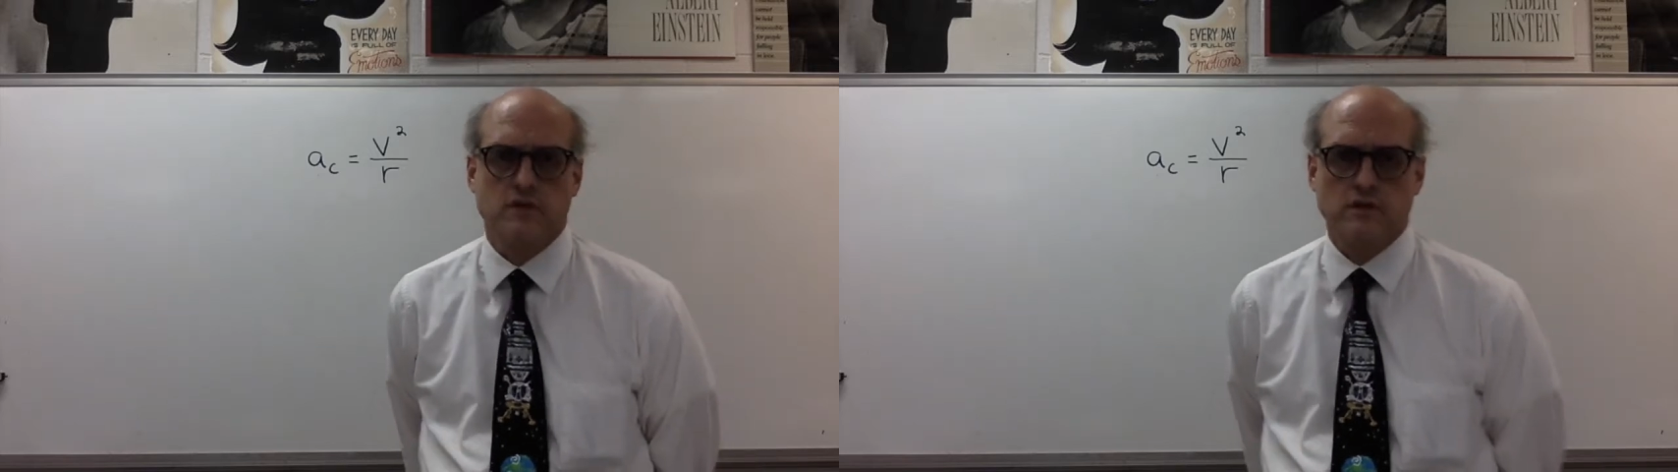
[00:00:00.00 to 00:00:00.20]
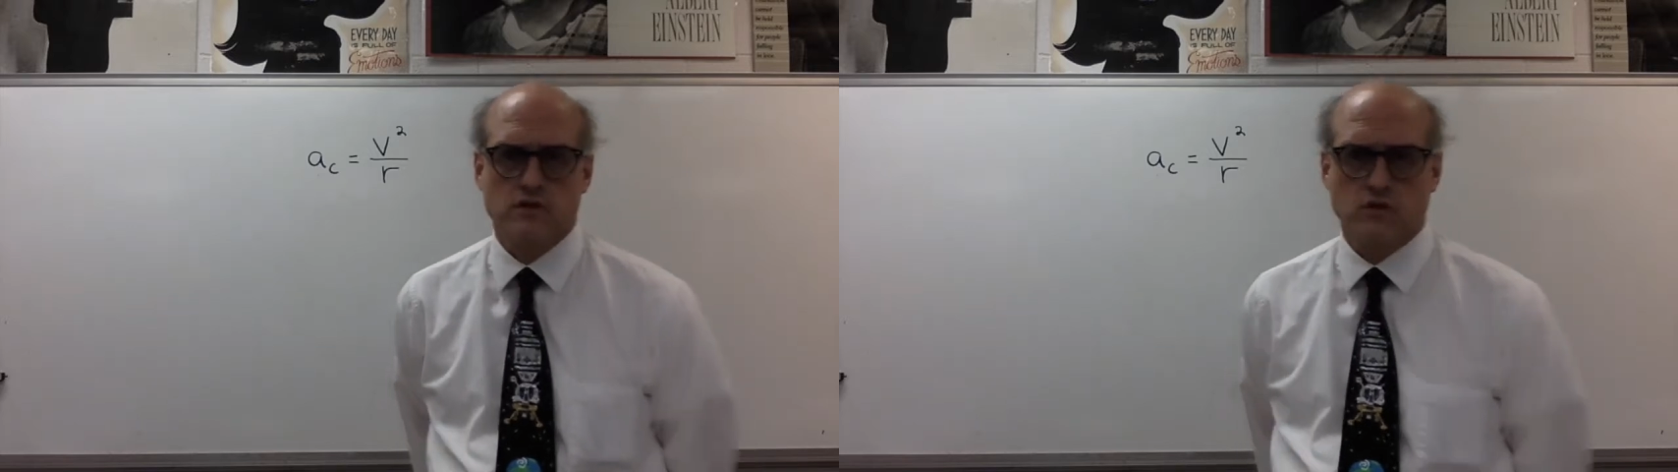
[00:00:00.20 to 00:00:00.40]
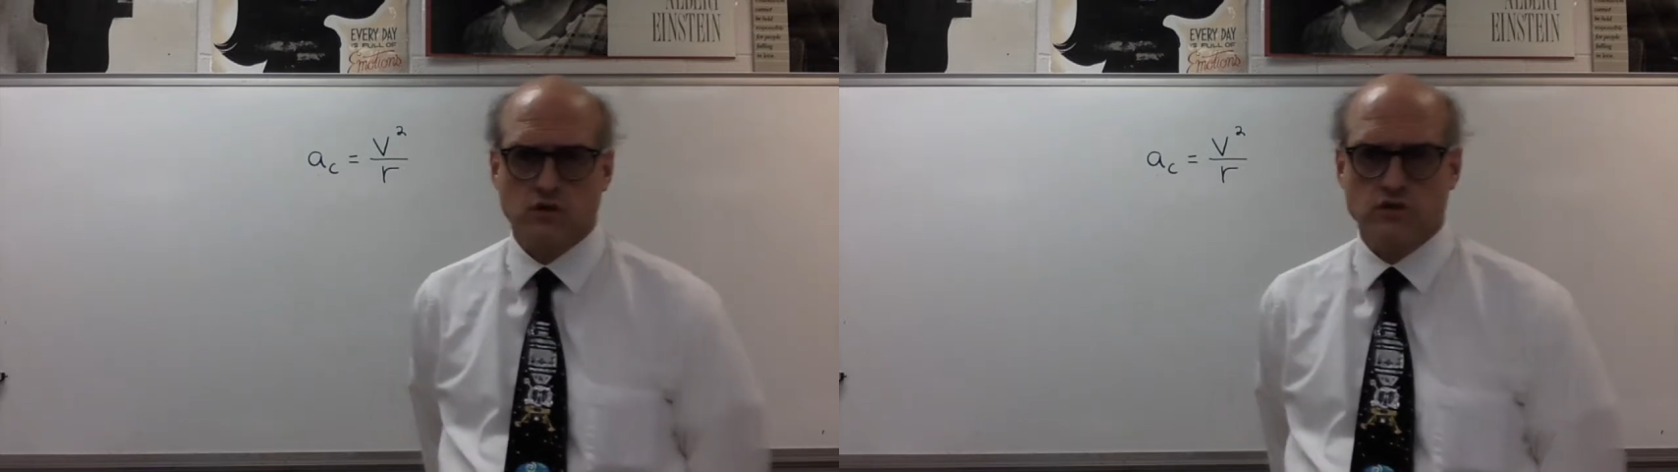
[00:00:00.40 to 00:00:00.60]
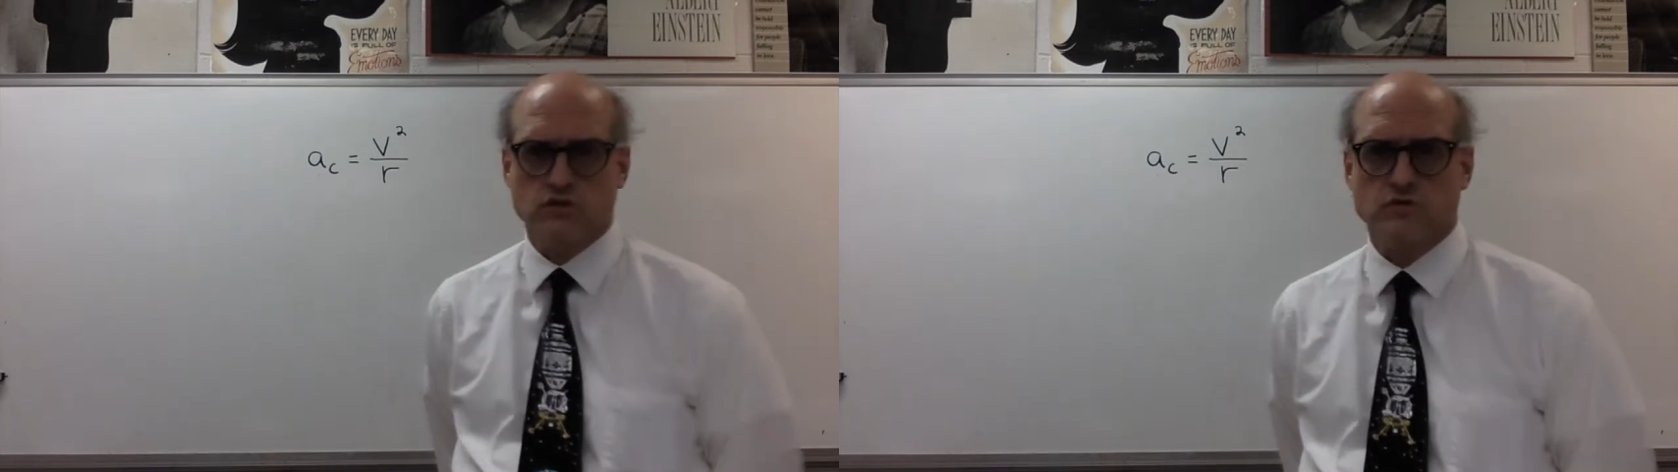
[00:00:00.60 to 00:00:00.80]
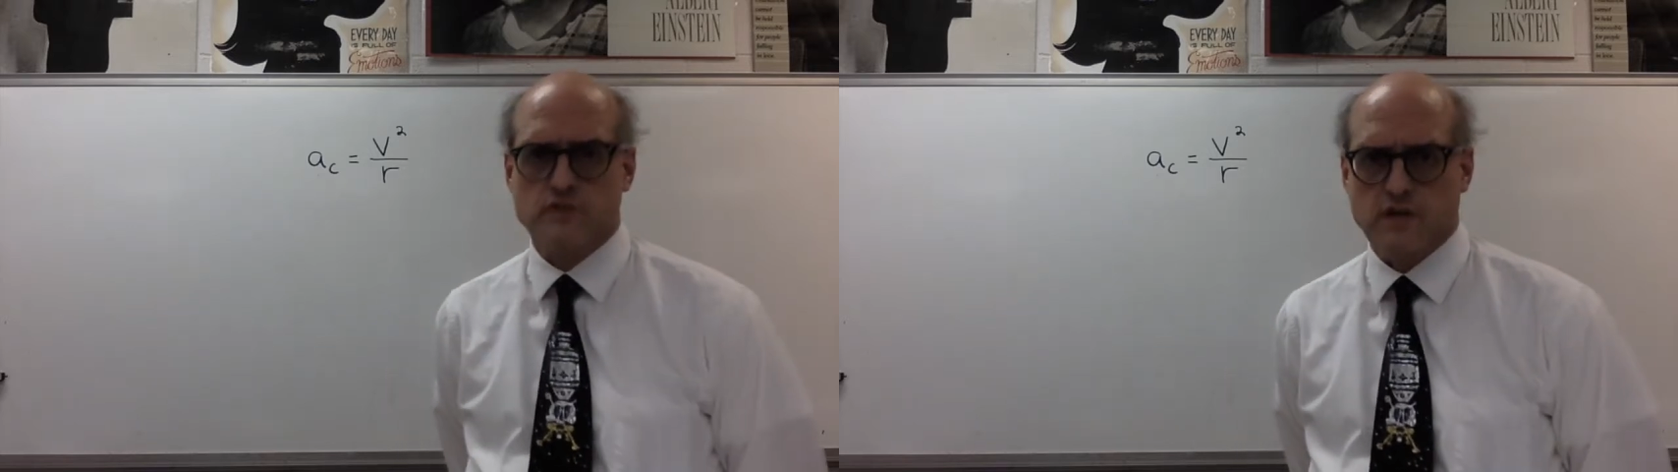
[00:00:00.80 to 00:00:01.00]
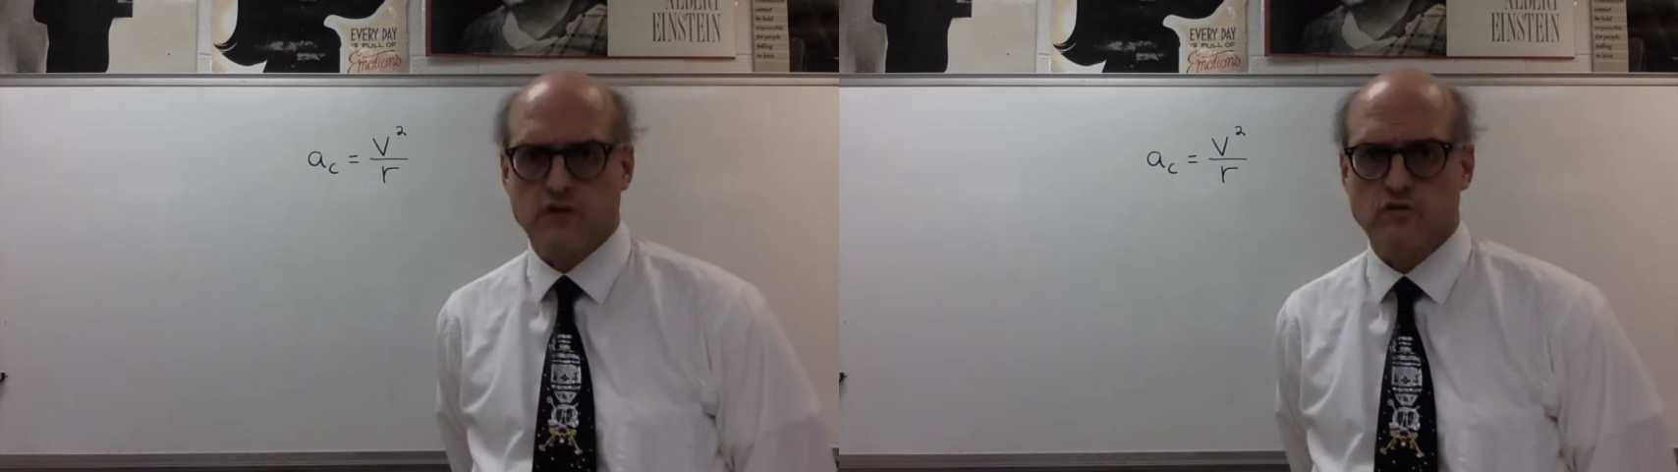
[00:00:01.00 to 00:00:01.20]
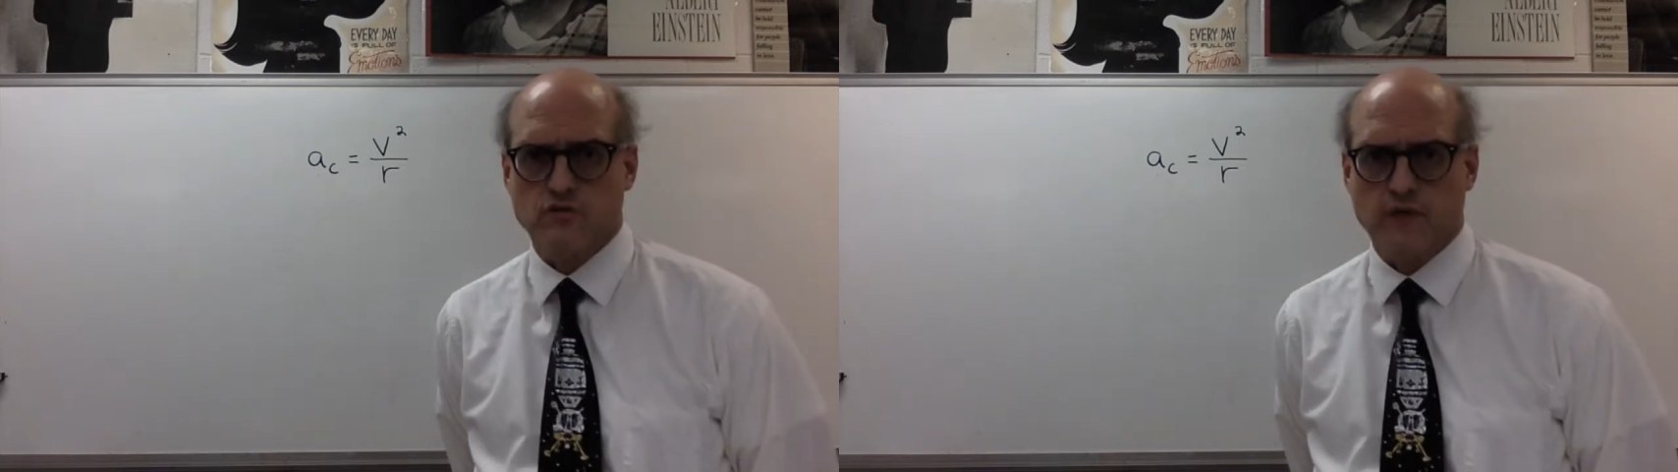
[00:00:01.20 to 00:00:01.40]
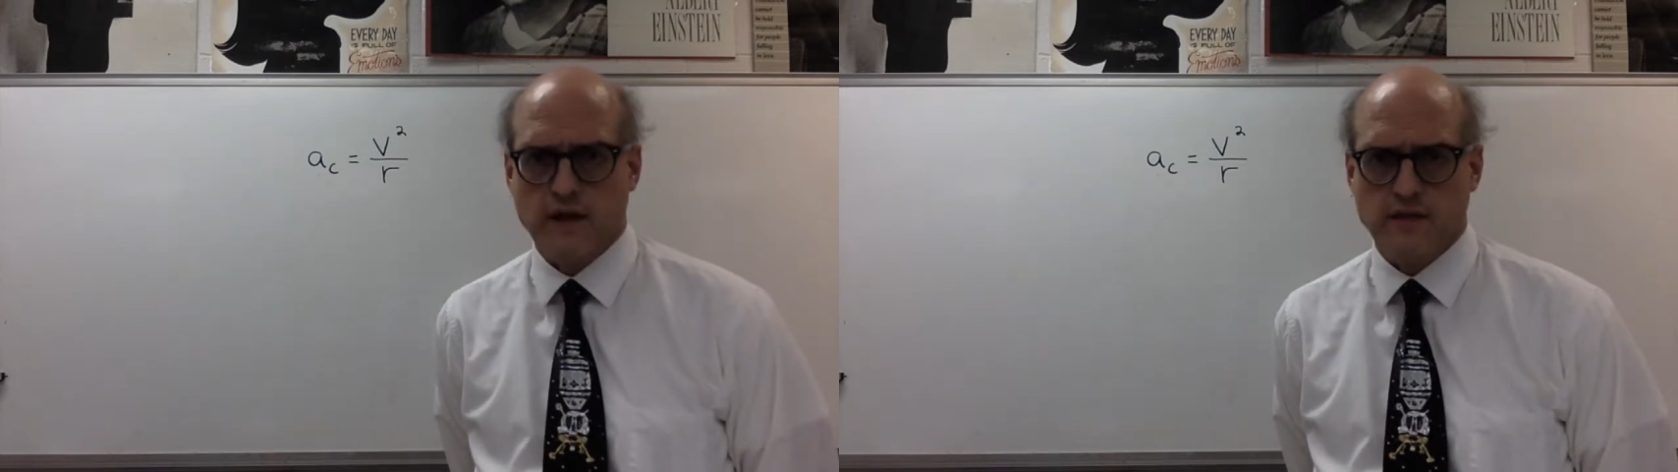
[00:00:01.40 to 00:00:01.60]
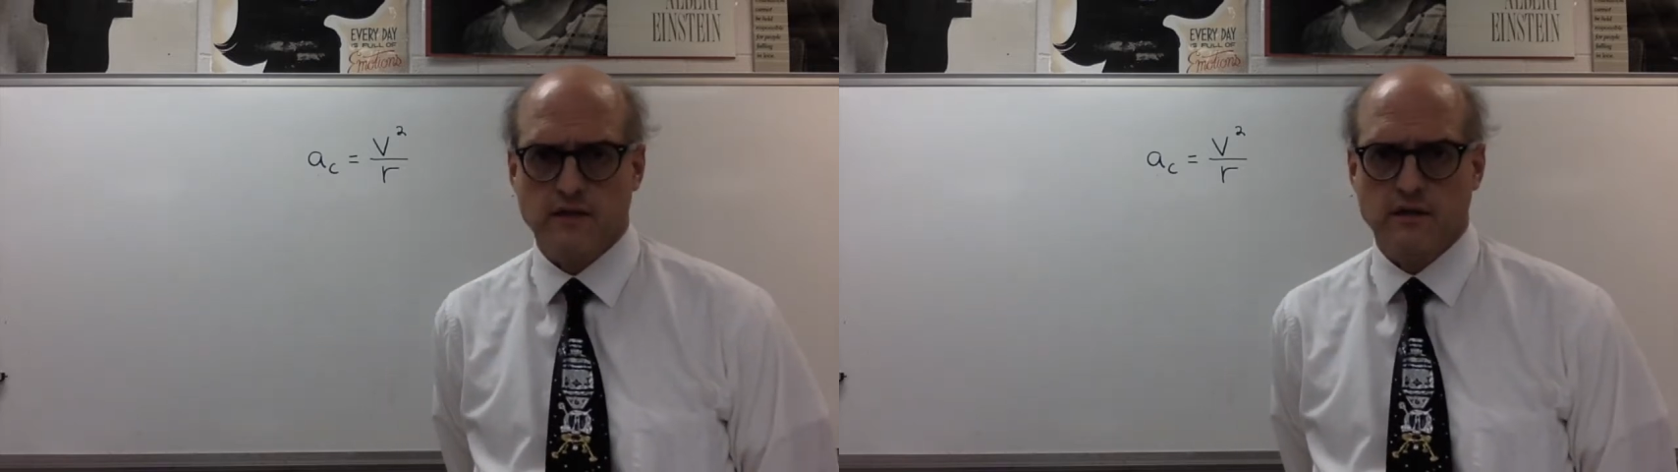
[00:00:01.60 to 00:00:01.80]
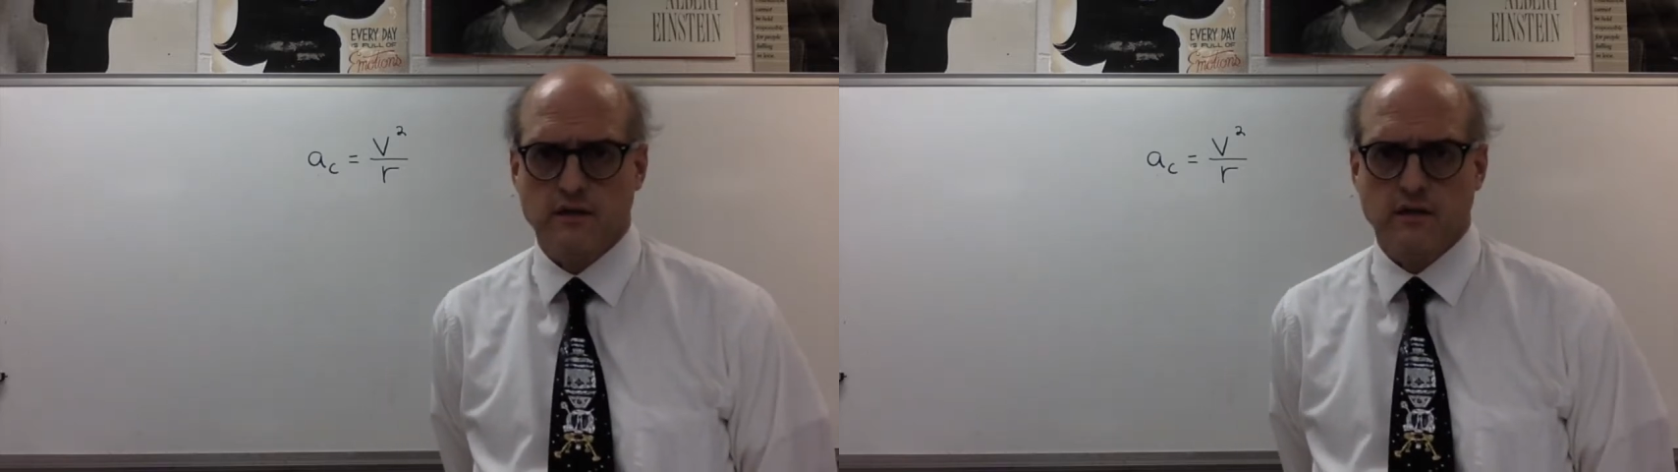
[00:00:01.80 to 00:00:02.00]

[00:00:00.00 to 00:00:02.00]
is also center directed.